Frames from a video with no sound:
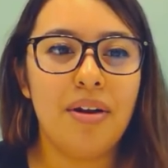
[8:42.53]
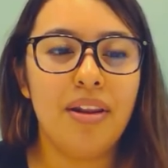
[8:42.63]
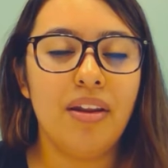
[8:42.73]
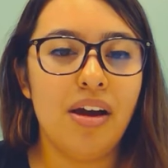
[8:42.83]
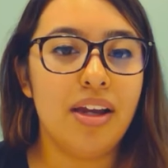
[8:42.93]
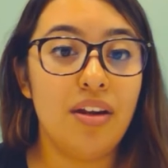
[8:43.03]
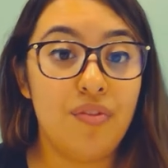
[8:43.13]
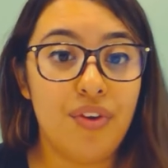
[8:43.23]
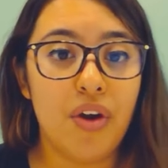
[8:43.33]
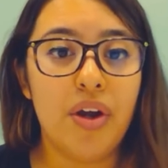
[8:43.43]
logging
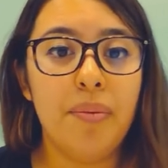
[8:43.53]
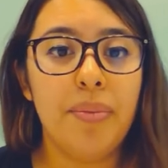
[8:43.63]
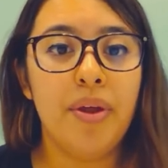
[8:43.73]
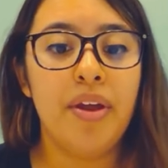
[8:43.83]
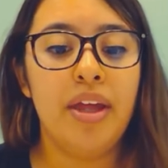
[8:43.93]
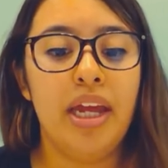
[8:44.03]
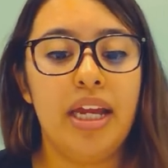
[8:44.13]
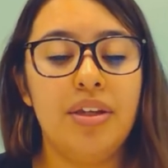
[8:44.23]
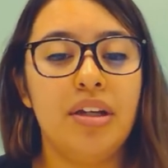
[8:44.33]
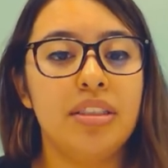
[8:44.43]
a phone up
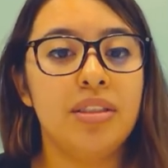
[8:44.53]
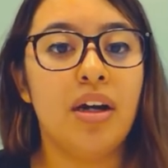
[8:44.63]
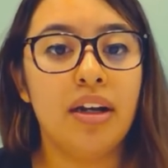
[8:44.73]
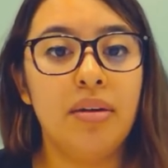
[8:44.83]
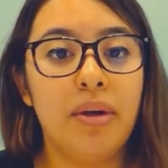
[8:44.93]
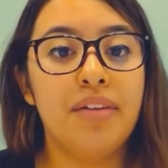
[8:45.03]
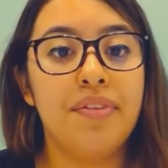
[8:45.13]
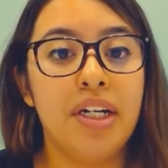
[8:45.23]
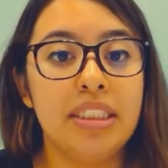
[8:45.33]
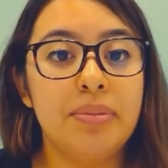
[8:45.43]
and you guys are talking about a
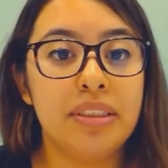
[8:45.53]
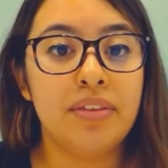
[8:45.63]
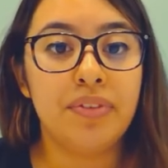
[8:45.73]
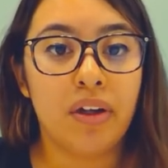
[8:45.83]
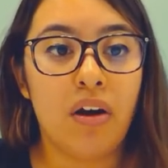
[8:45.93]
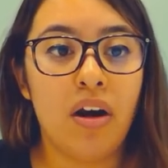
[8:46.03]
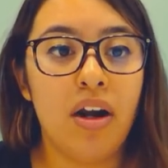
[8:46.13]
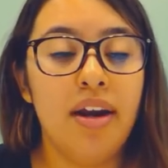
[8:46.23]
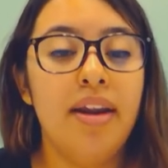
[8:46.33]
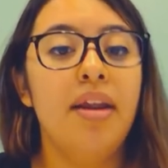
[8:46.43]
very specific car,